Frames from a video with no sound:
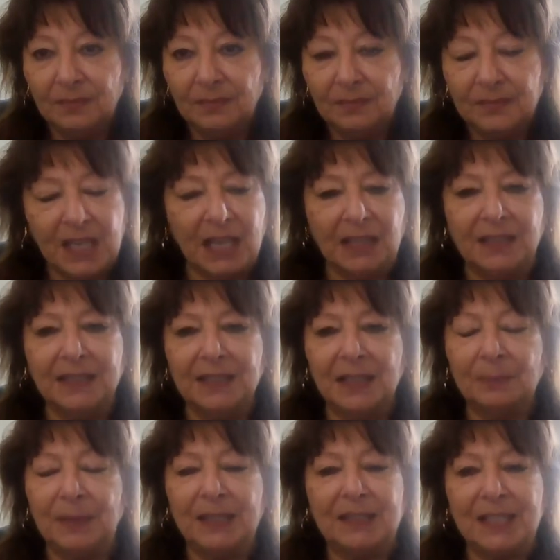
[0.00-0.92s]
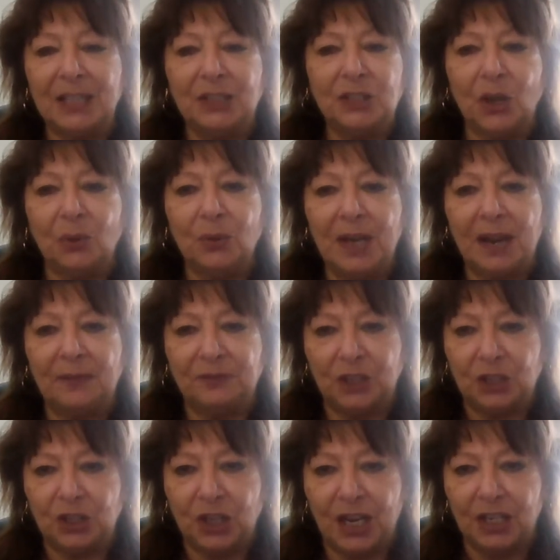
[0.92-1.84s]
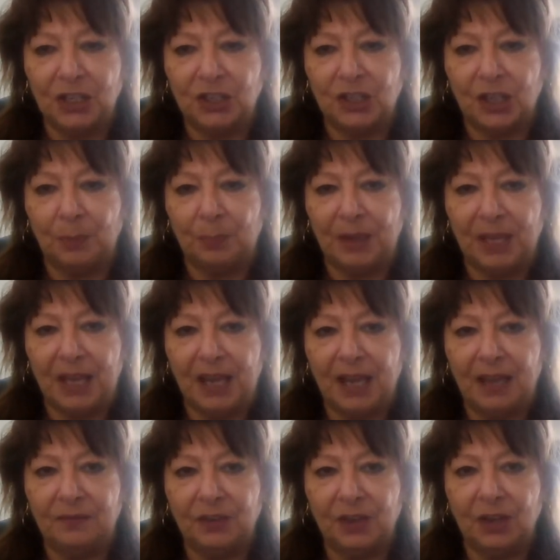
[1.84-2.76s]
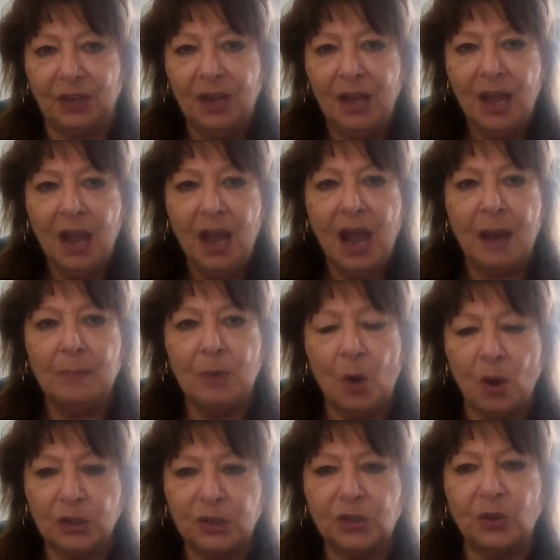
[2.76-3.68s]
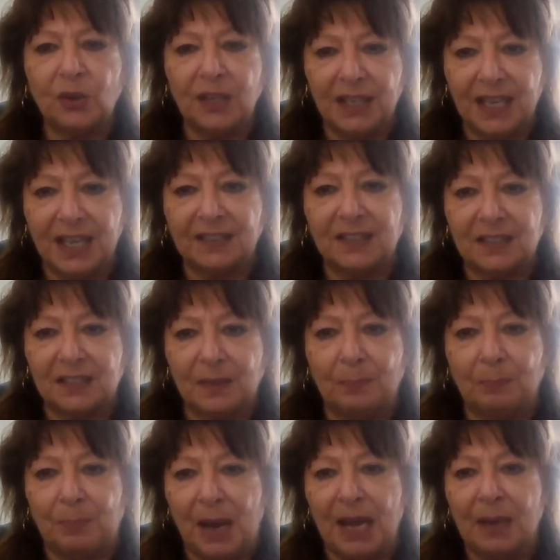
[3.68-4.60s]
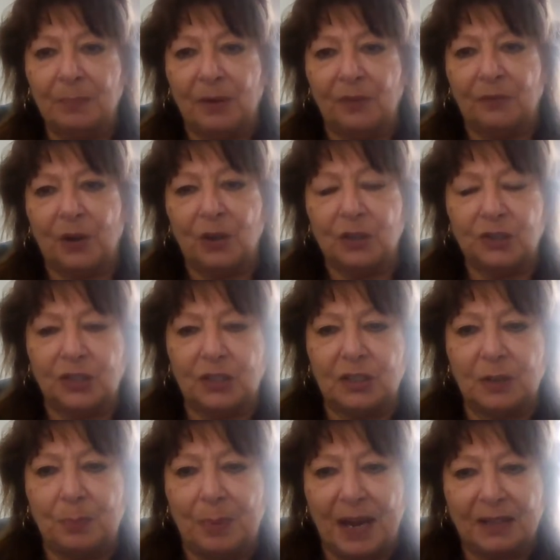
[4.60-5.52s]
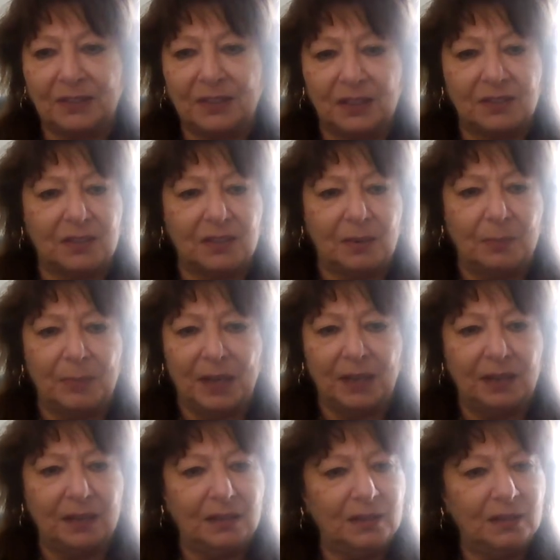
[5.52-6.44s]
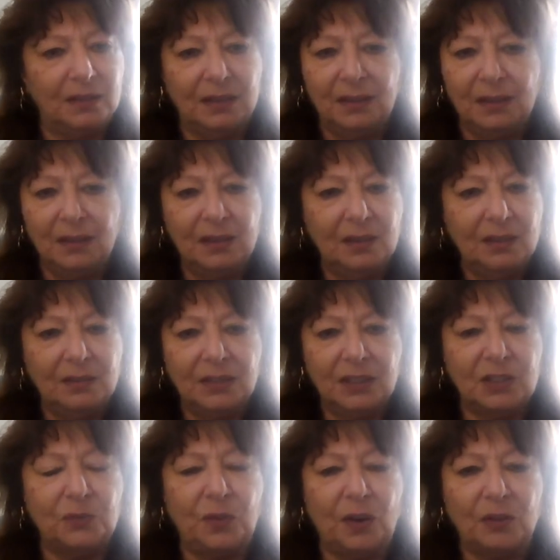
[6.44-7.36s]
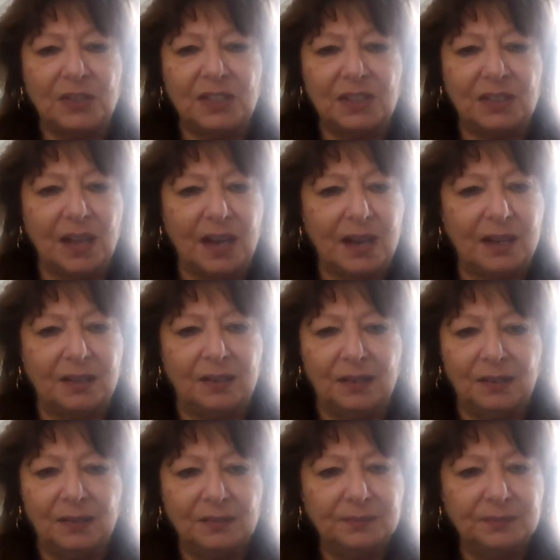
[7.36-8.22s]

telling them that they don't have to change their behavior. I'm also going to get to some Bible verses about this in a minute. This is very sad.